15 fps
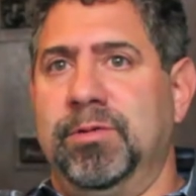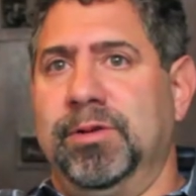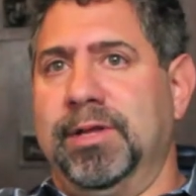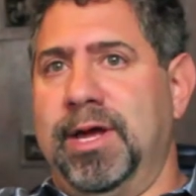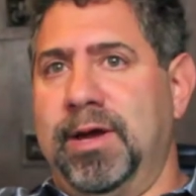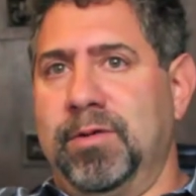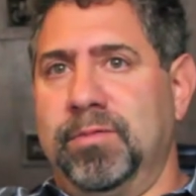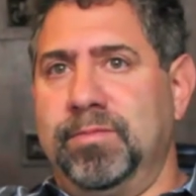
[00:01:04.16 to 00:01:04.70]

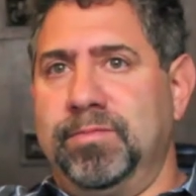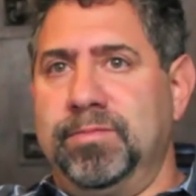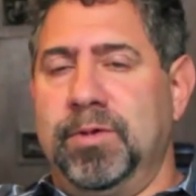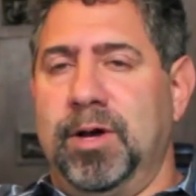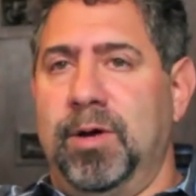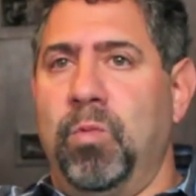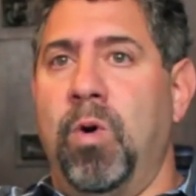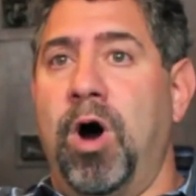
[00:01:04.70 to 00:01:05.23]
allow
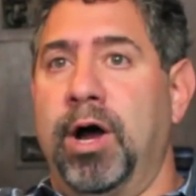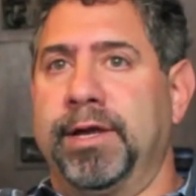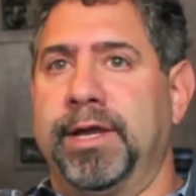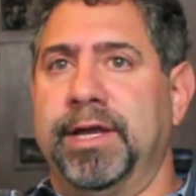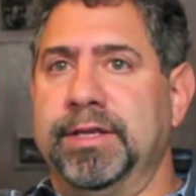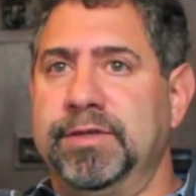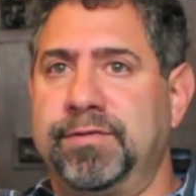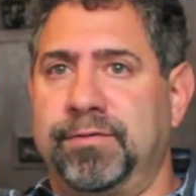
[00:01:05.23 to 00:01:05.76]
uh,
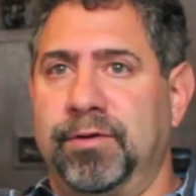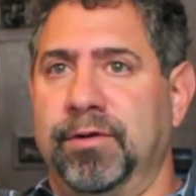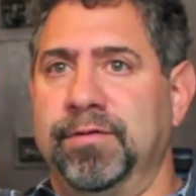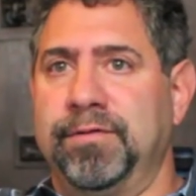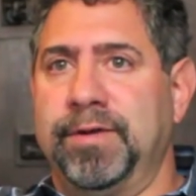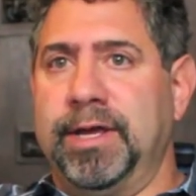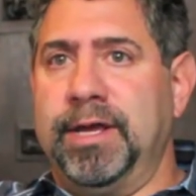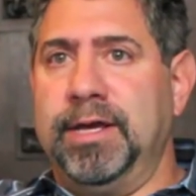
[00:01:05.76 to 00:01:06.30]
walk-ins for a
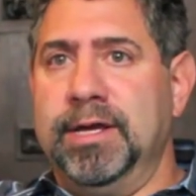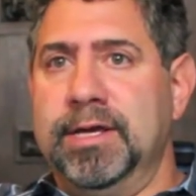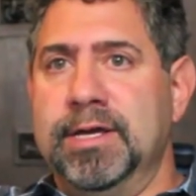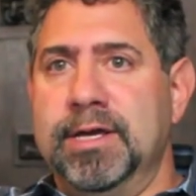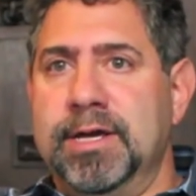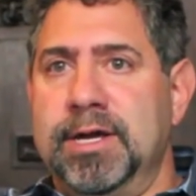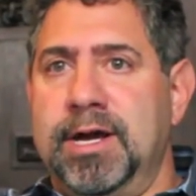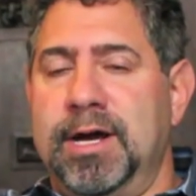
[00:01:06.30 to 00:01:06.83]
fee.
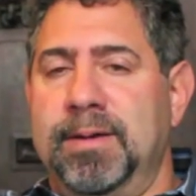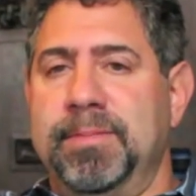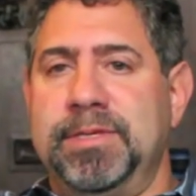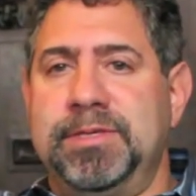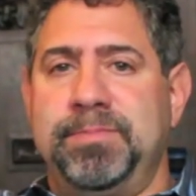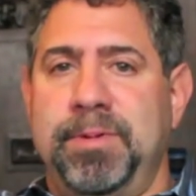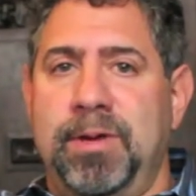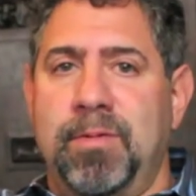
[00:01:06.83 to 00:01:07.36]
Um,
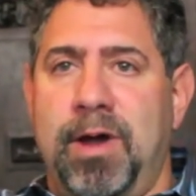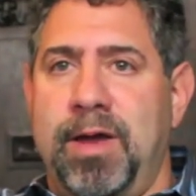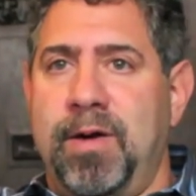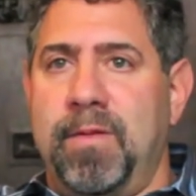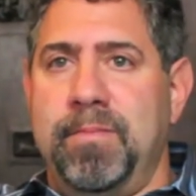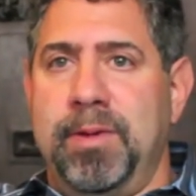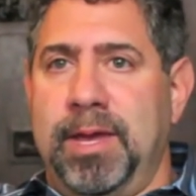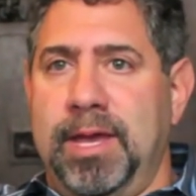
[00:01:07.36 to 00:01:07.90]
it's
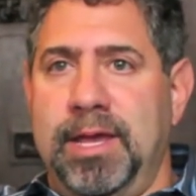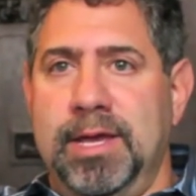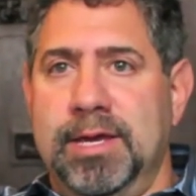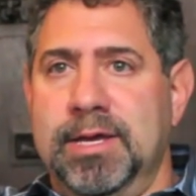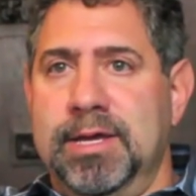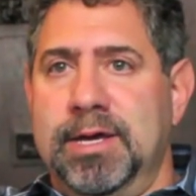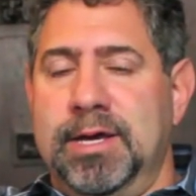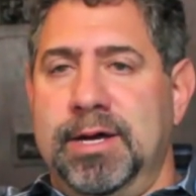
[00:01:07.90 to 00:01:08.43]
BYOB.
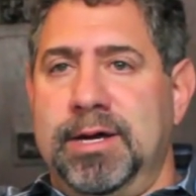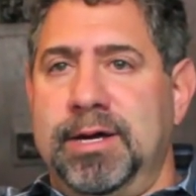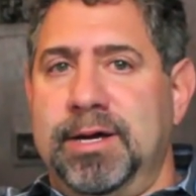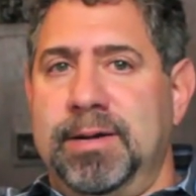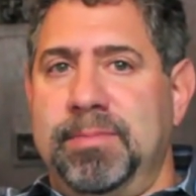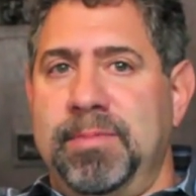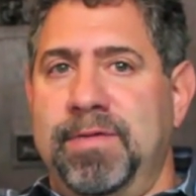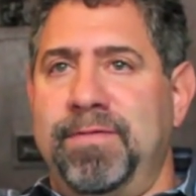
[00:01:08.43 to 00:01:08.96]

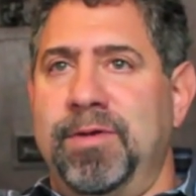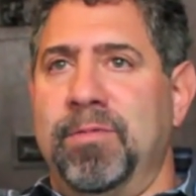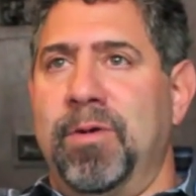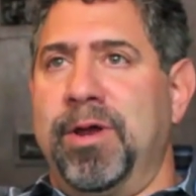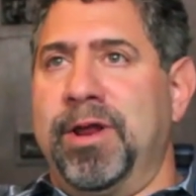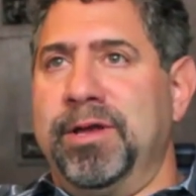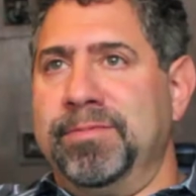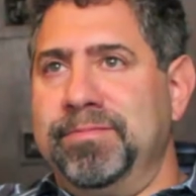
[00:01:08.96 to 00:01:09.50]
Um, if you
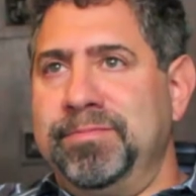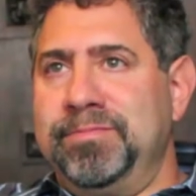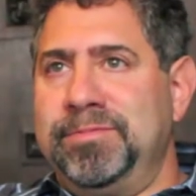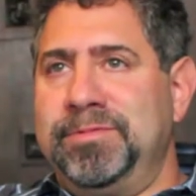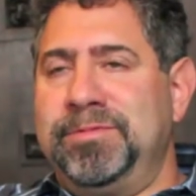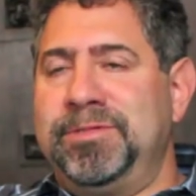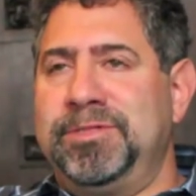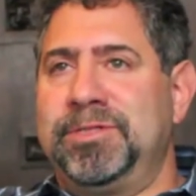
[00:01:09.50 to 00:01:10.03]
want
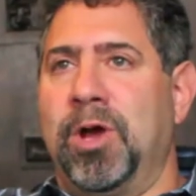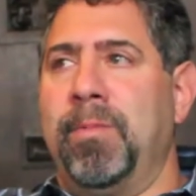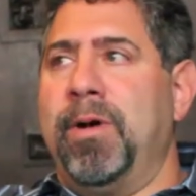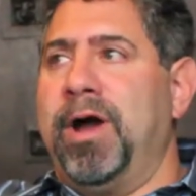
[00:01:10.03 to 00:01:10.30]
to go